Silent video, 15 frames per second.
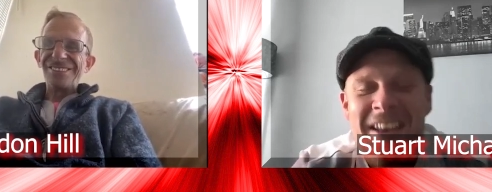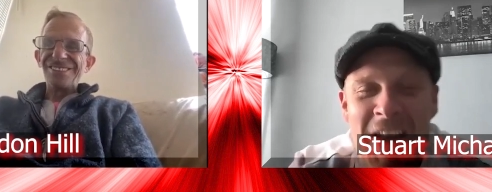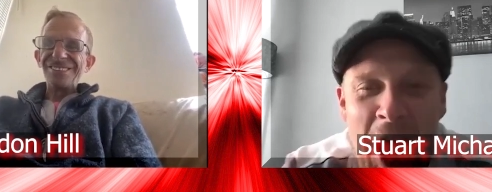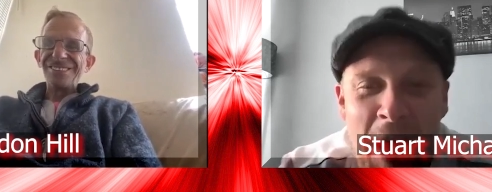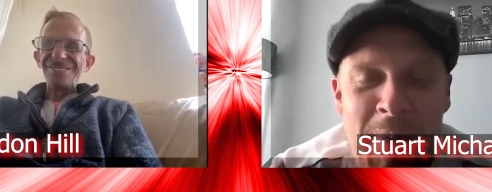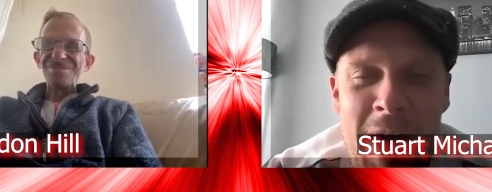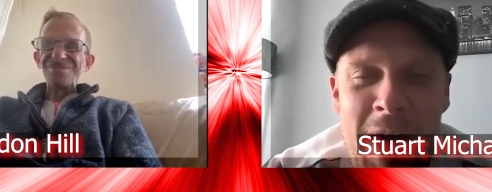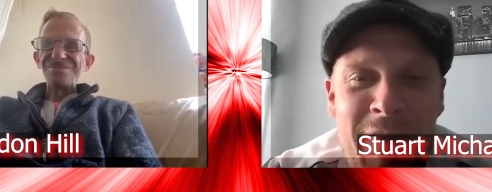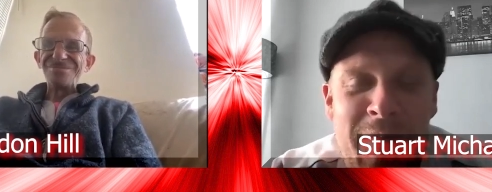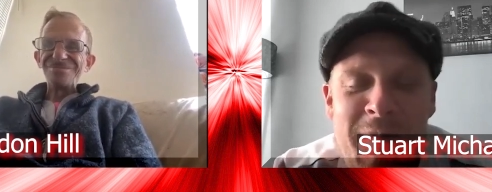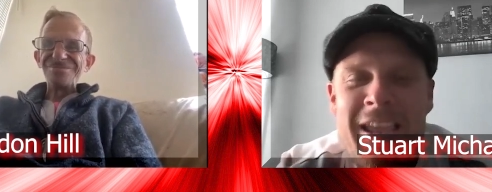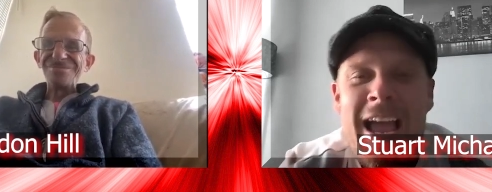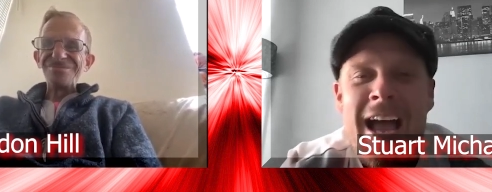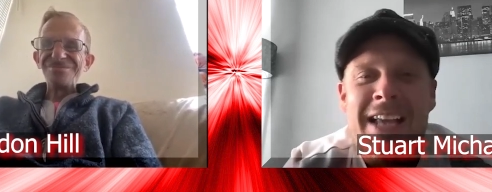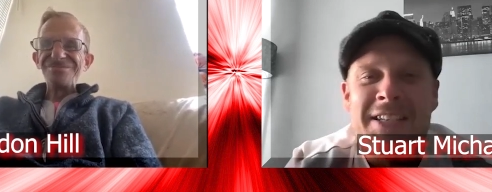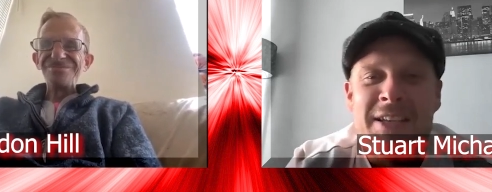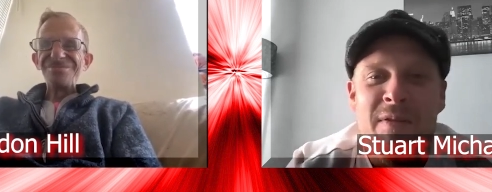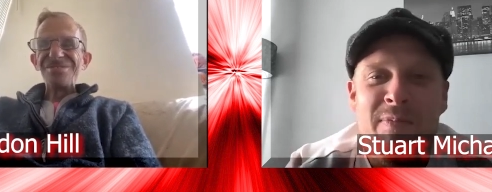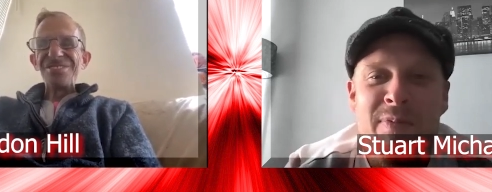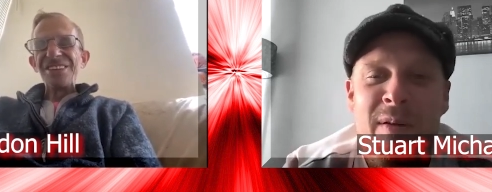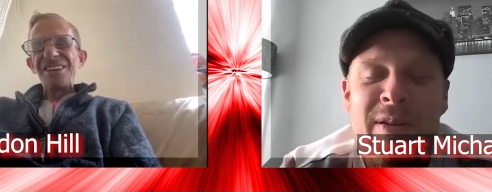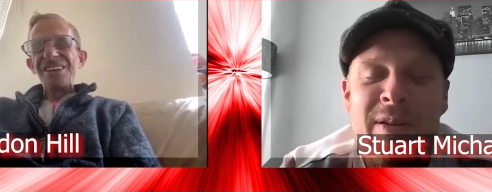Speaker 1: no, but I think with Gazza,
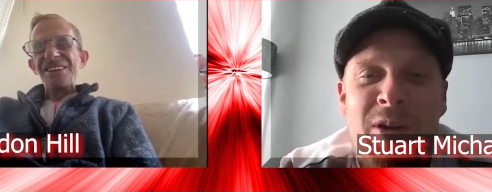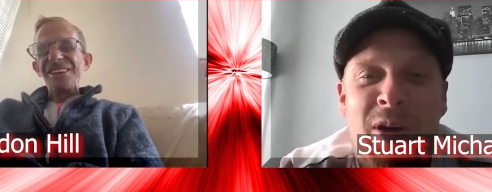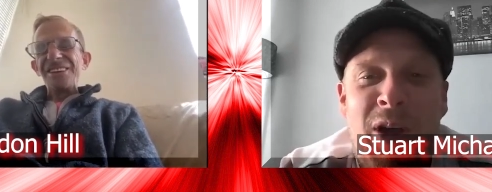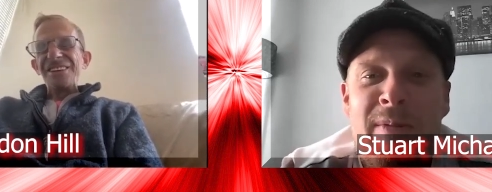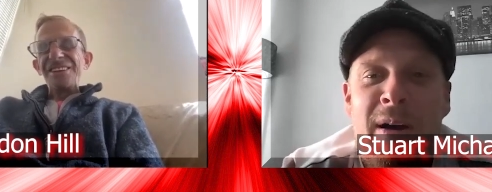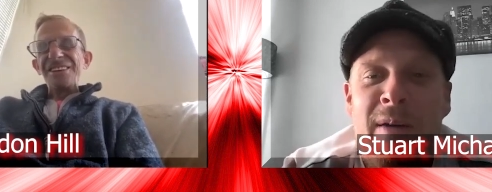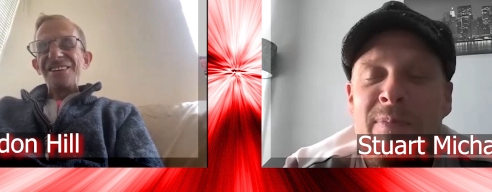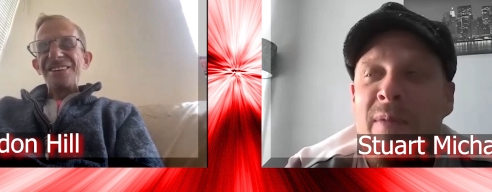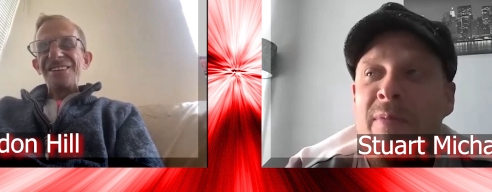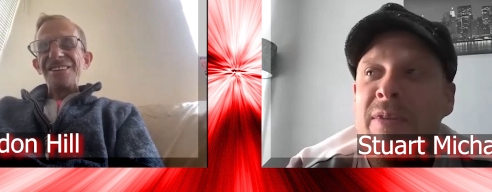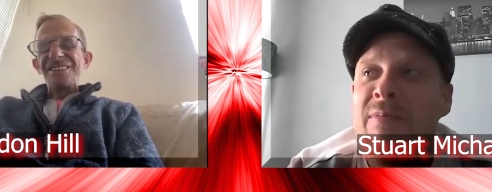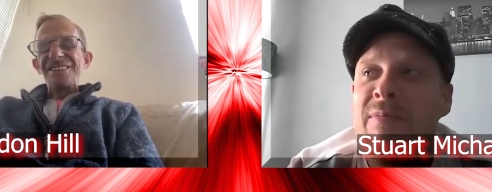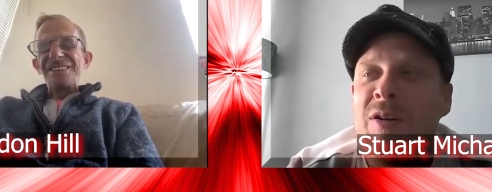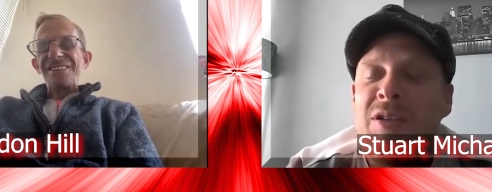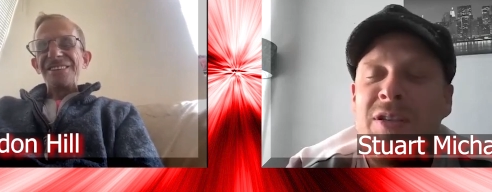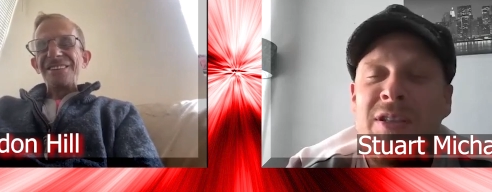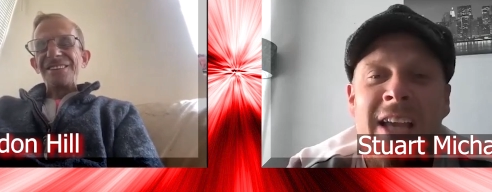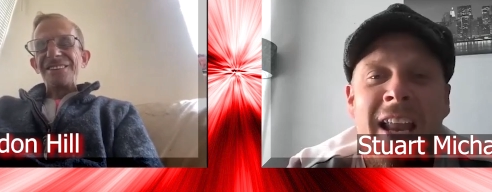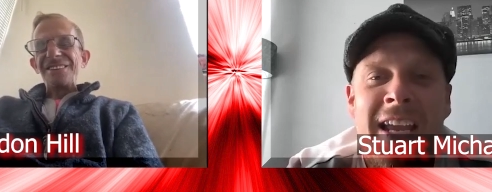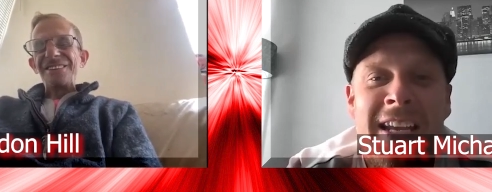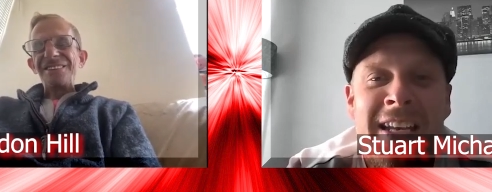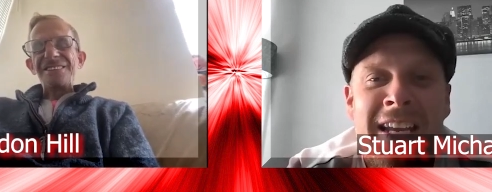we're probably talking about probably the most
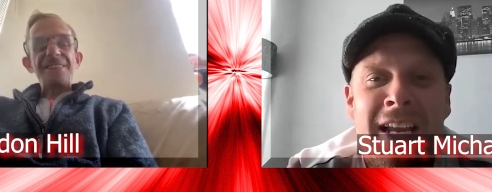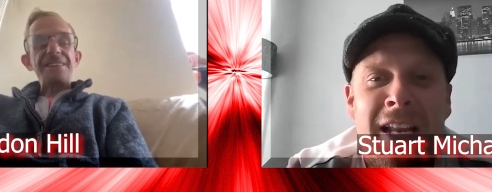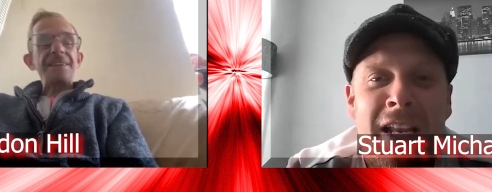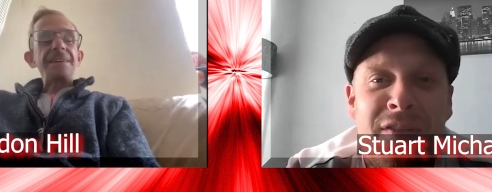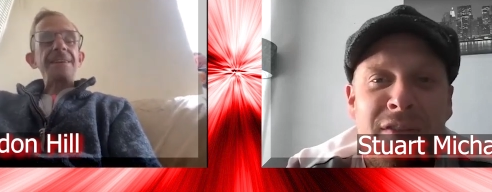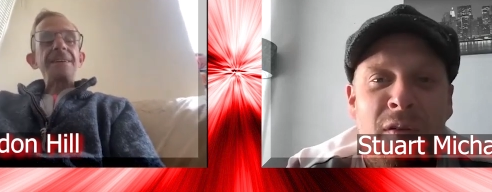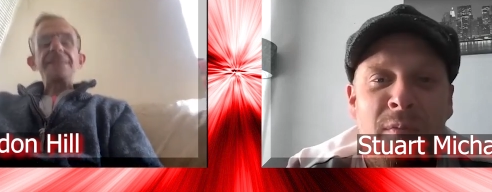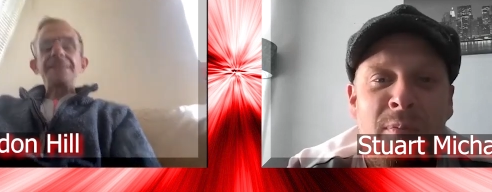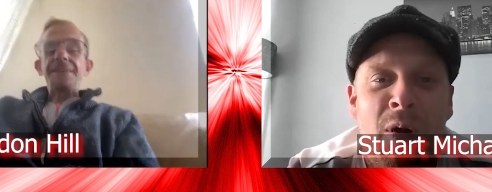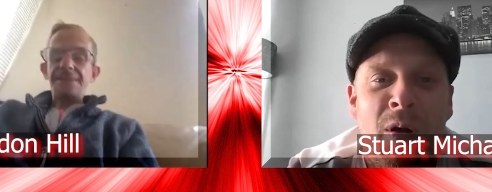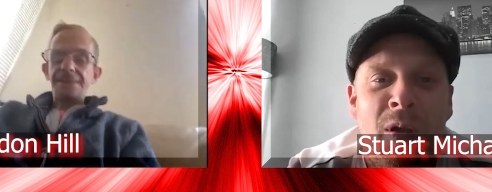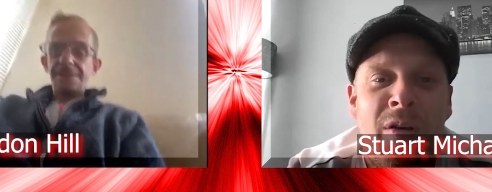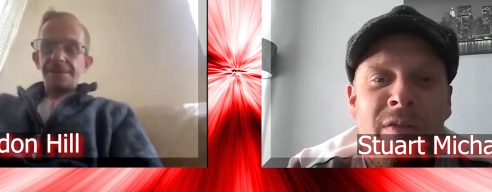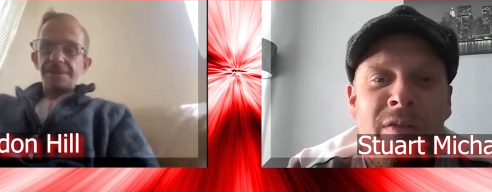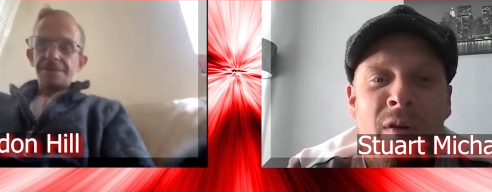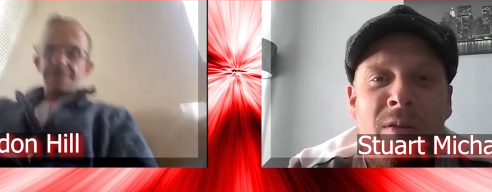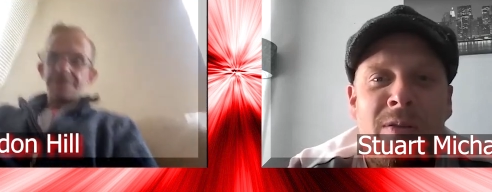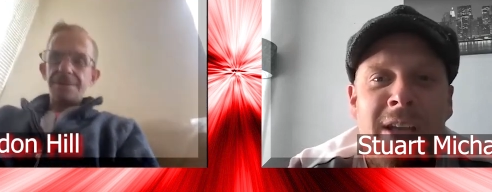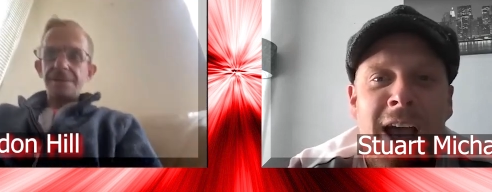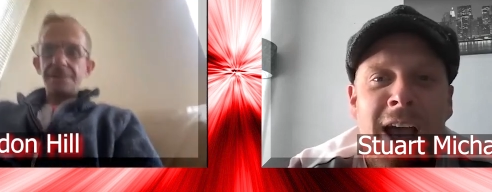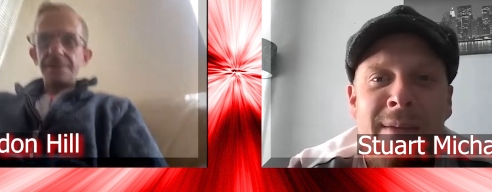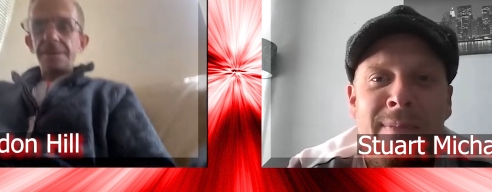talented English footballer of all
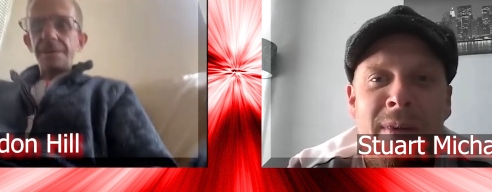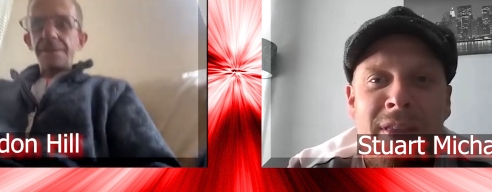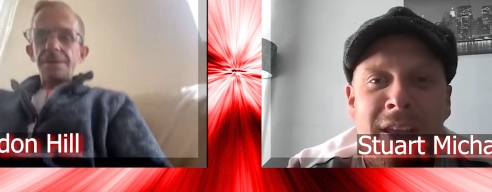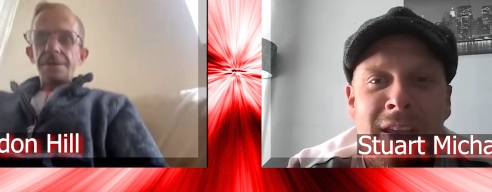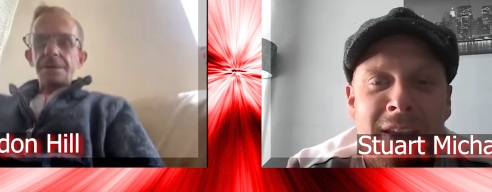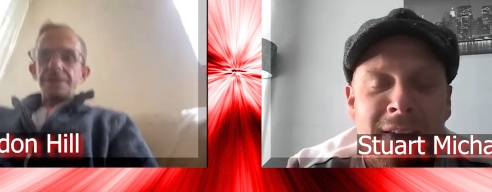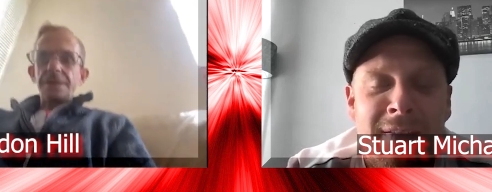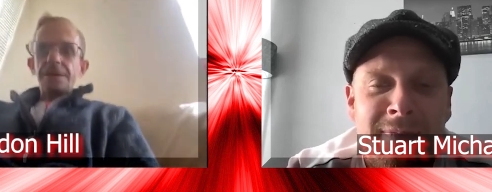time. I think.